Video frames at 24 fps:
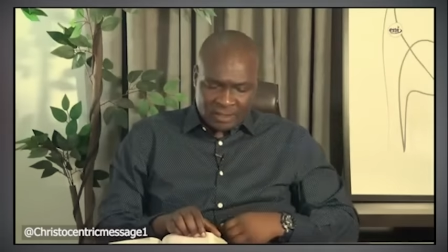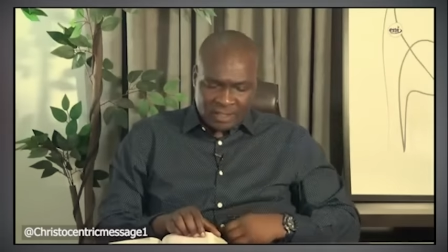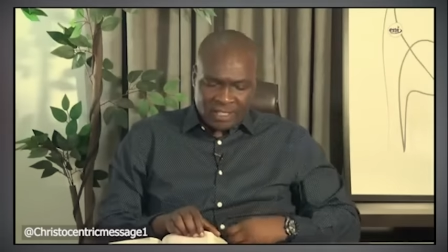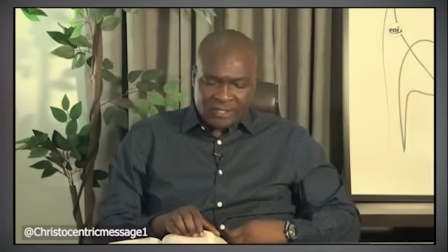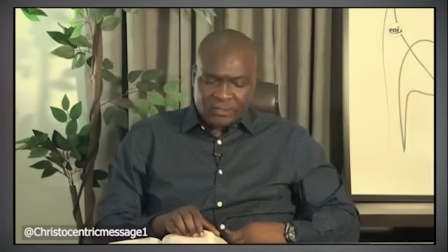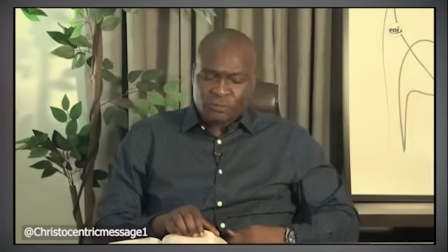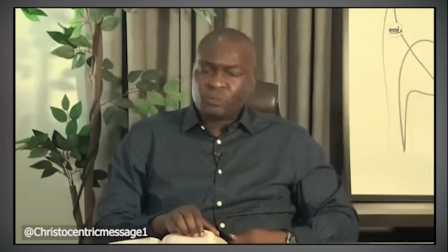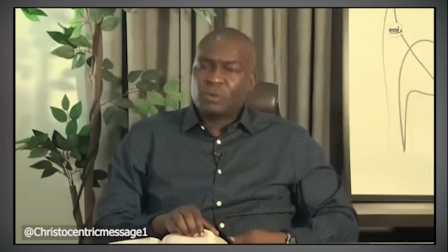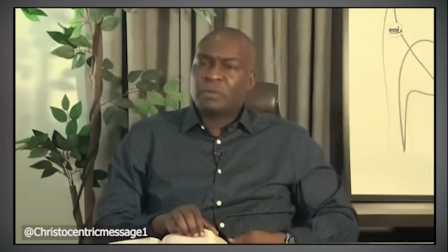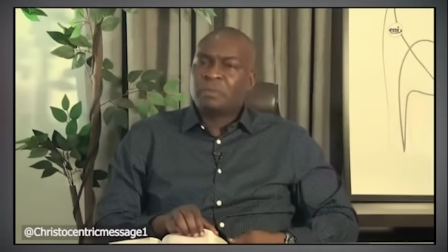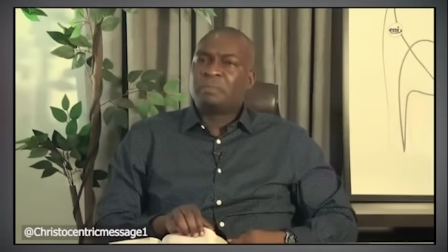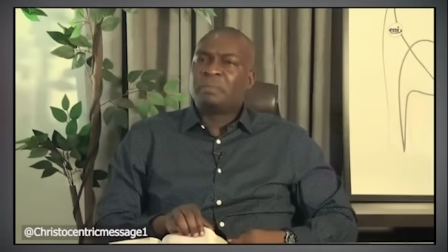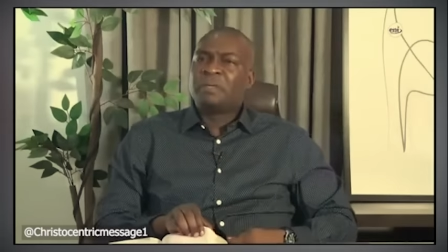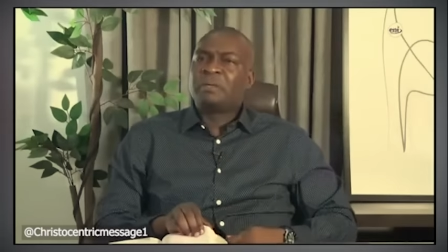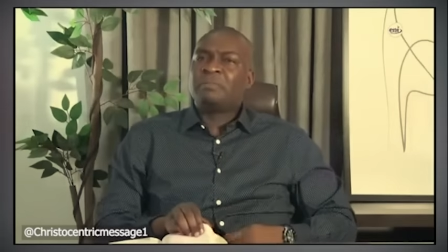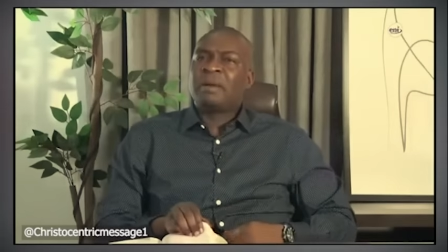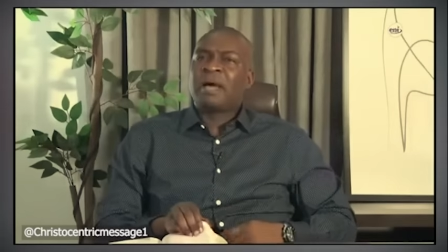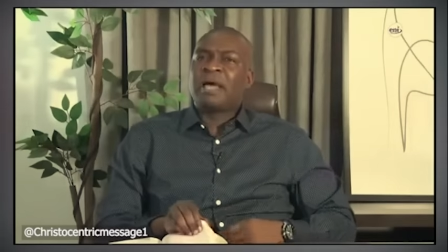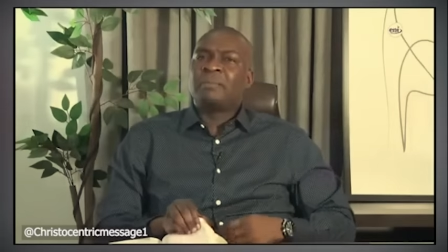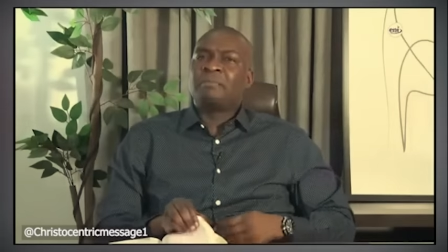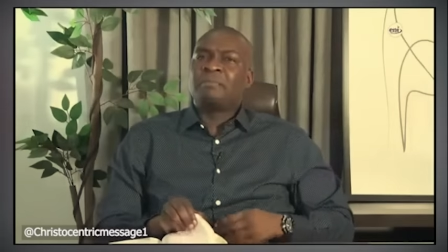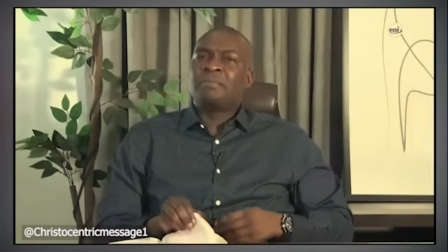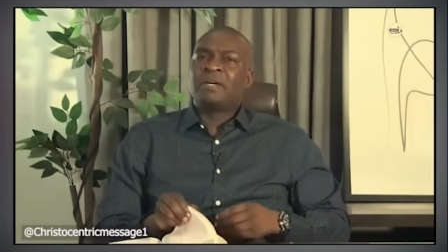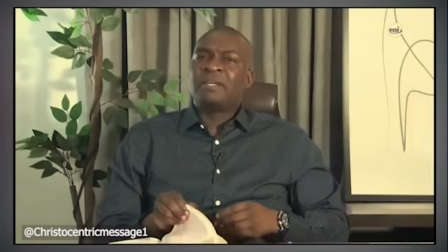This would be
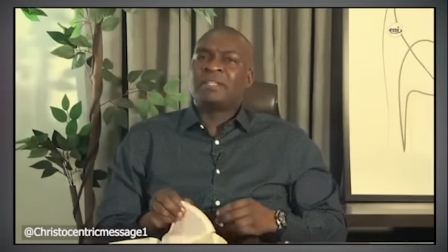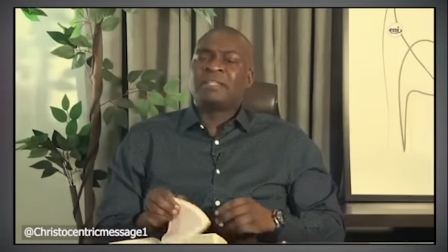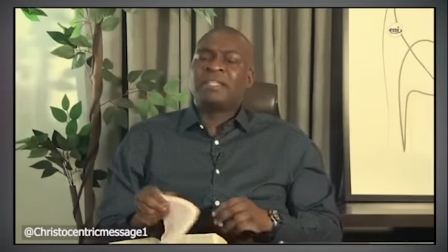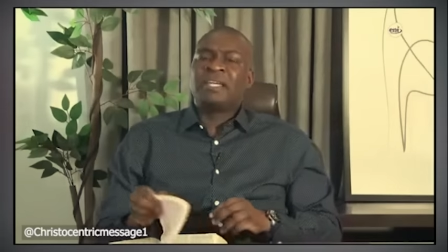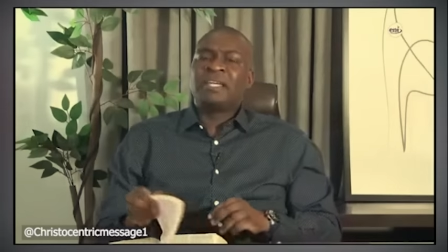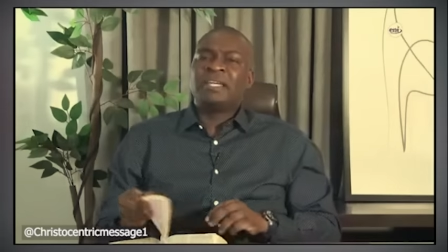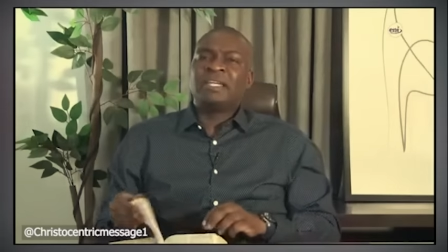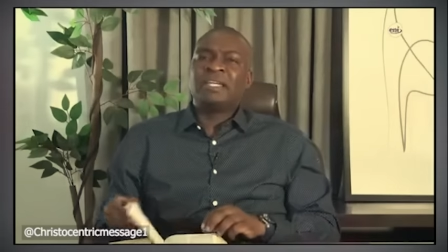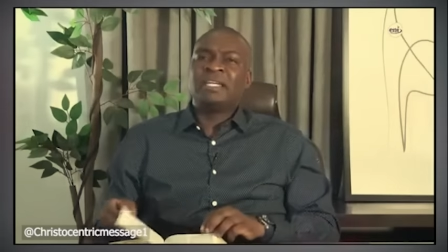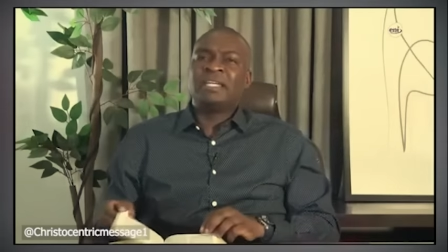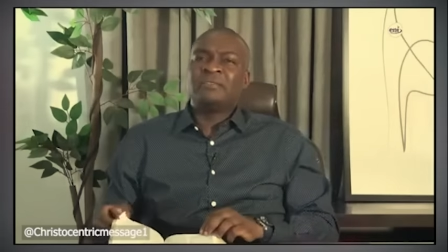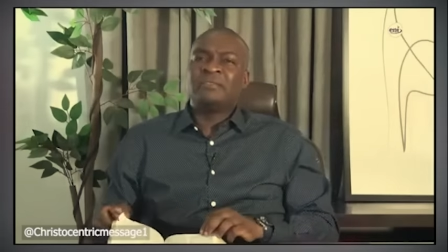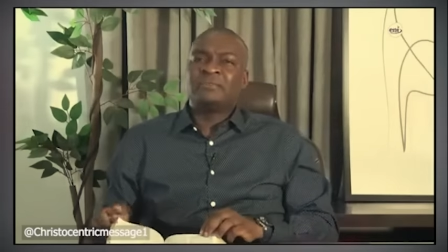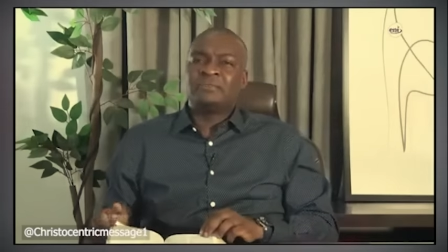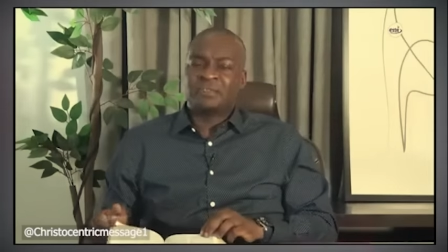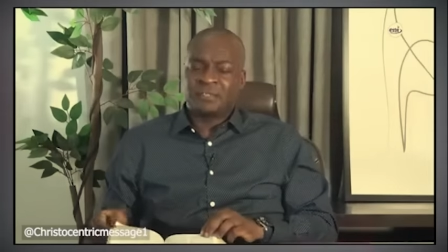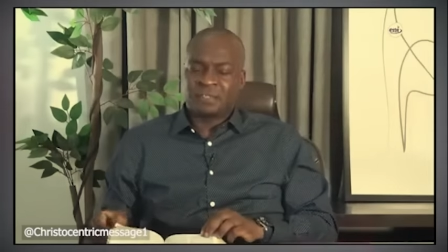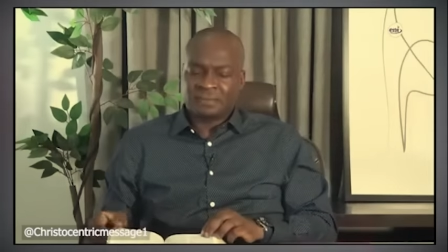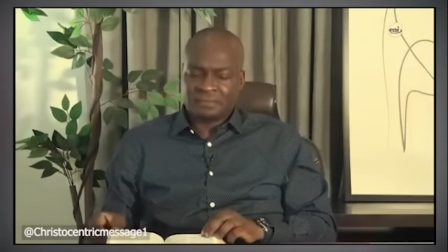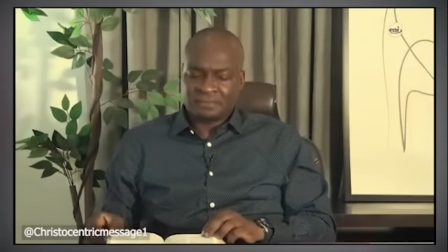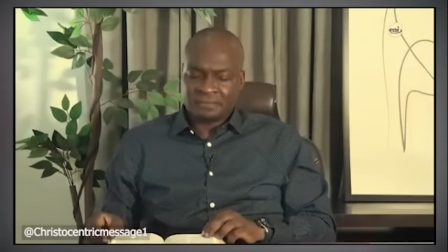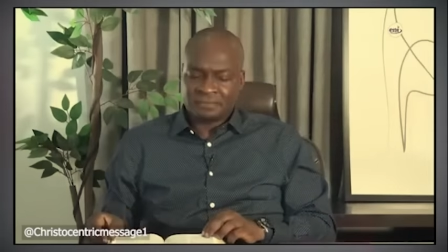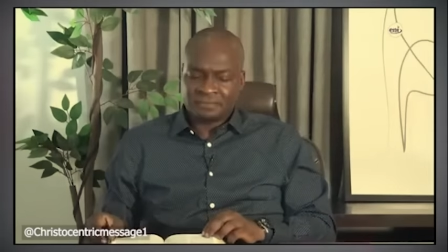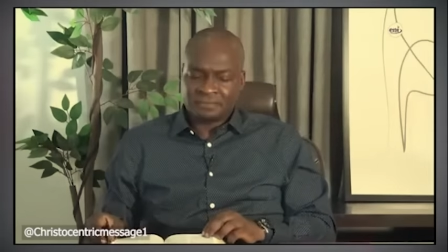my birthday
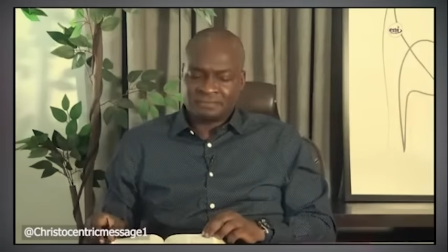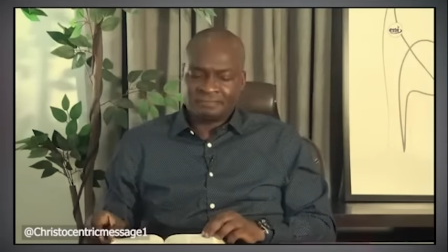gift.